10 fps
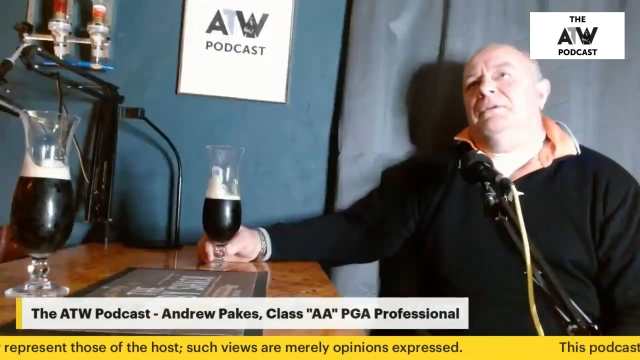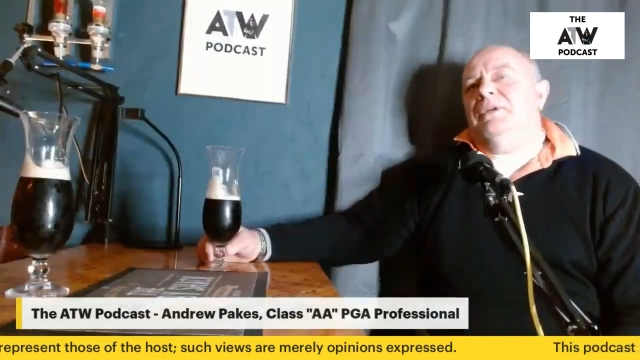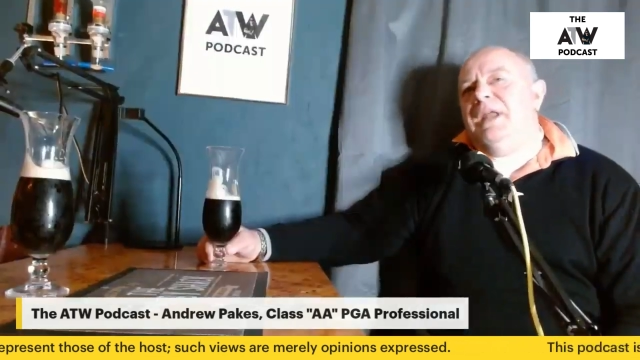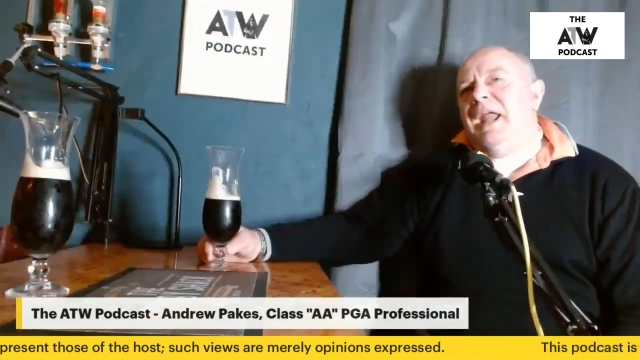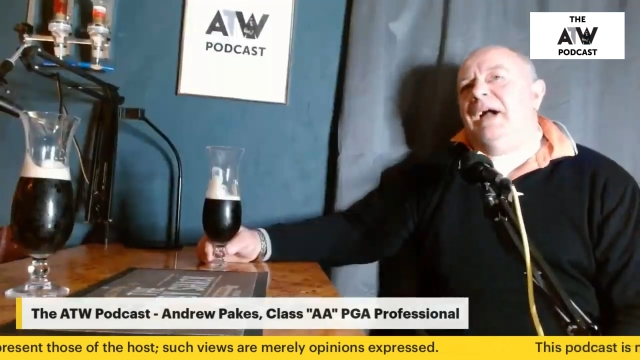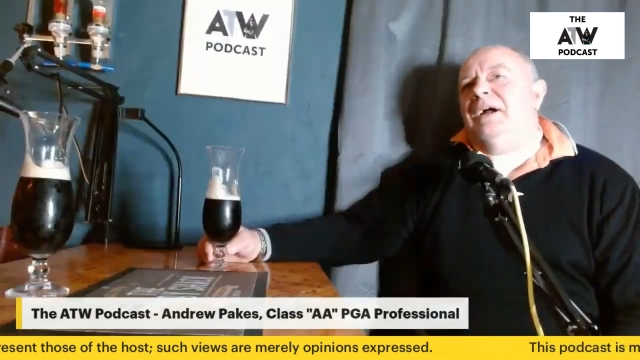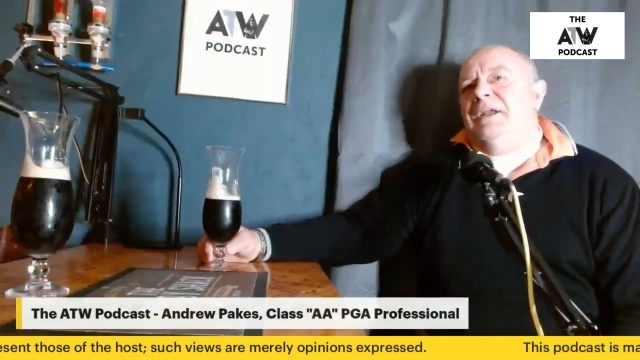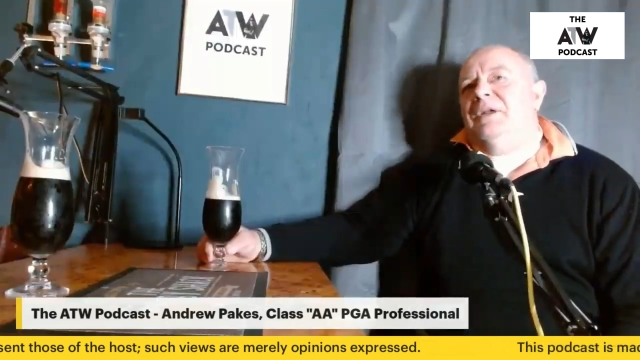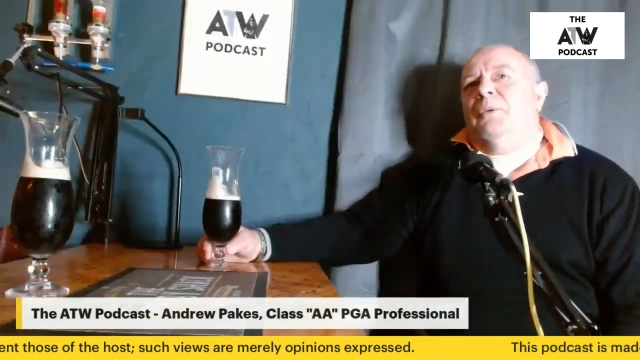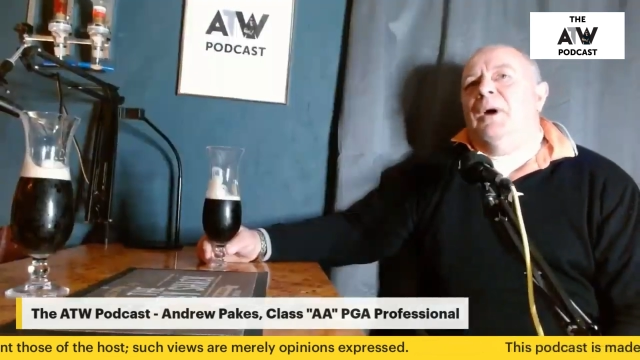Yeah,
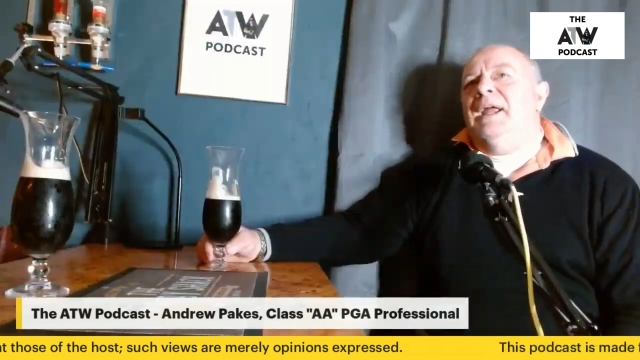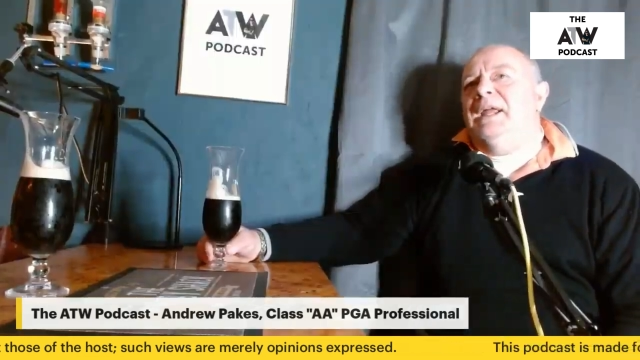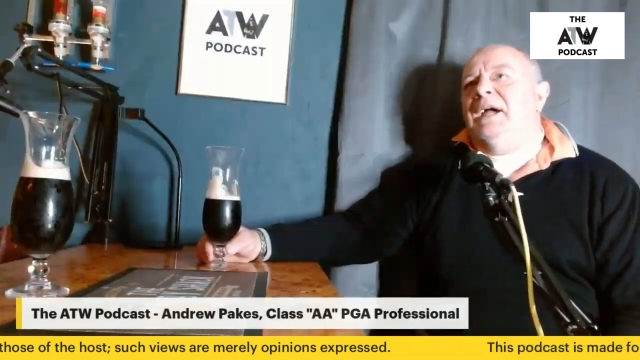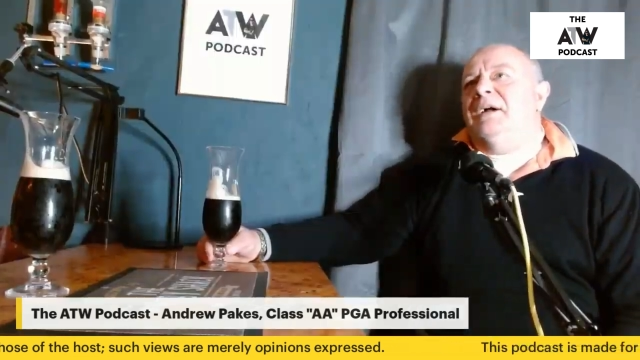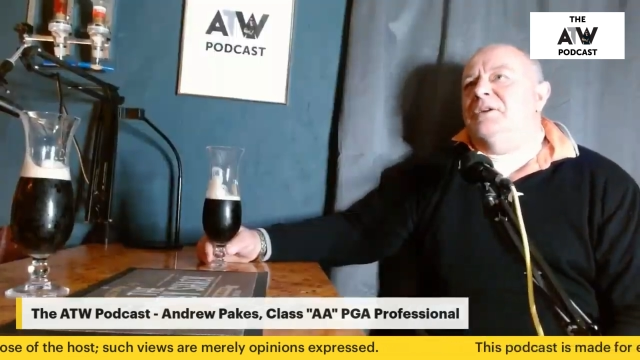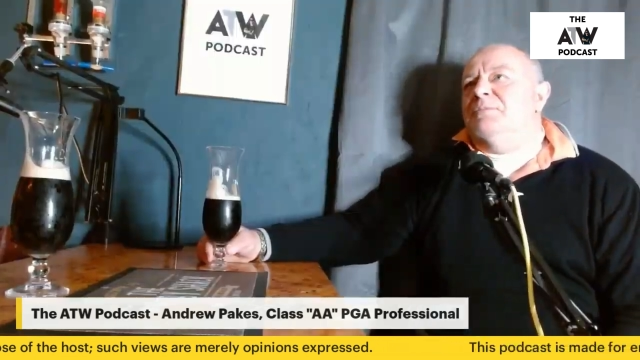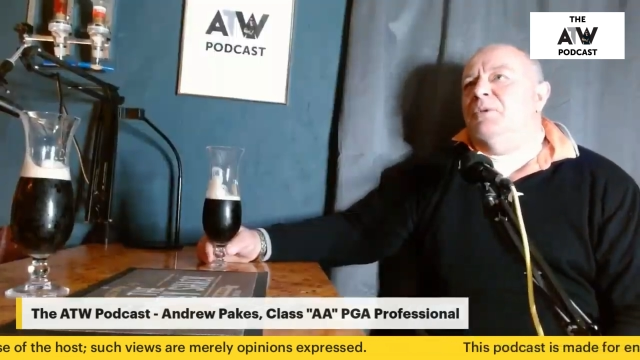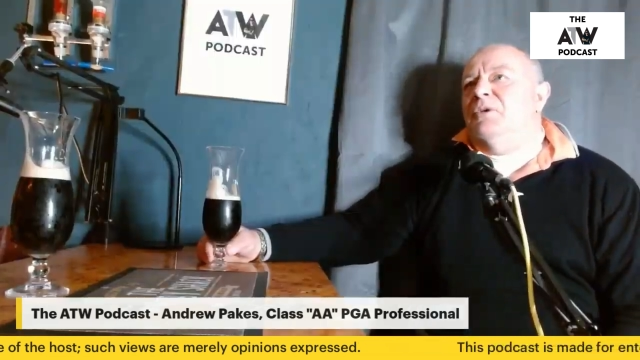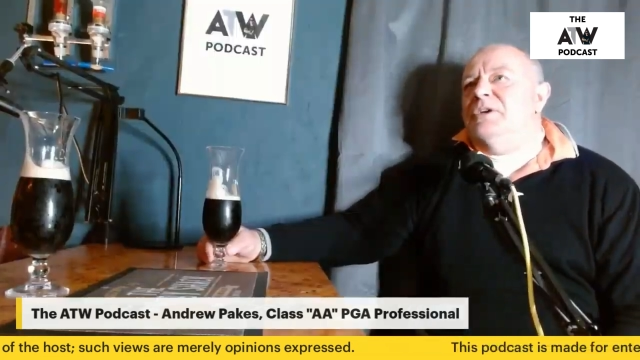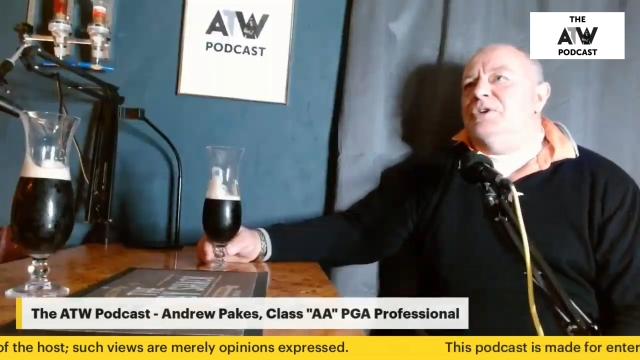in a way, yeah. It's
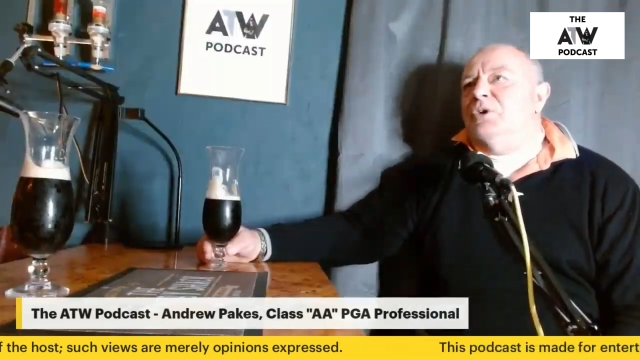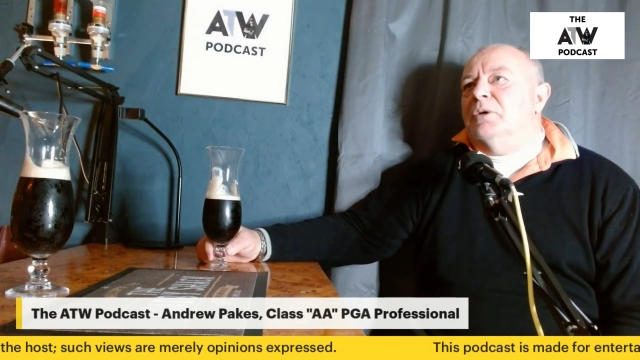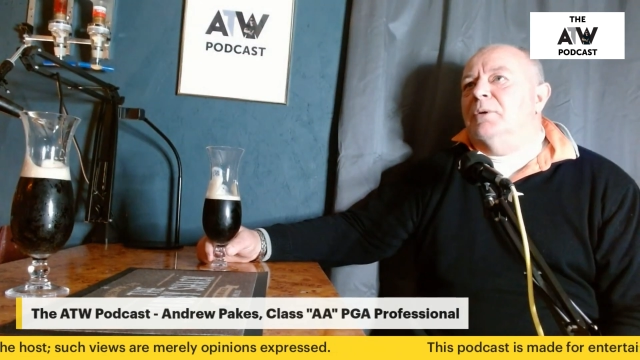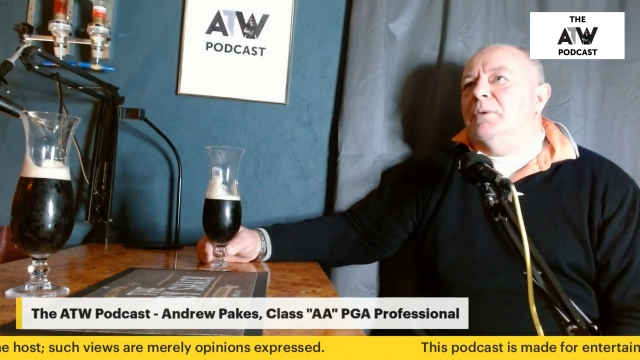more enjoyable